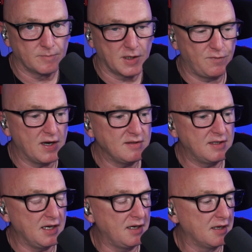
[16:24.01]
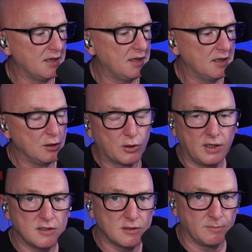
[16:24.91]
If I think looking
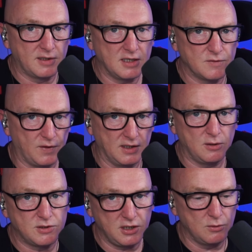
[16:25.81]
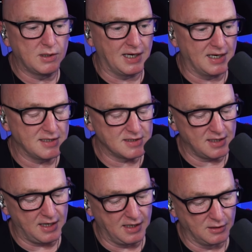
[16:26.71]
at something is value to you guys,
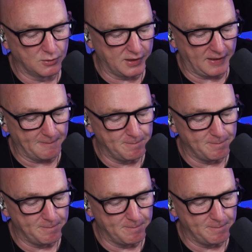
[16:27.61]
I'll look at it.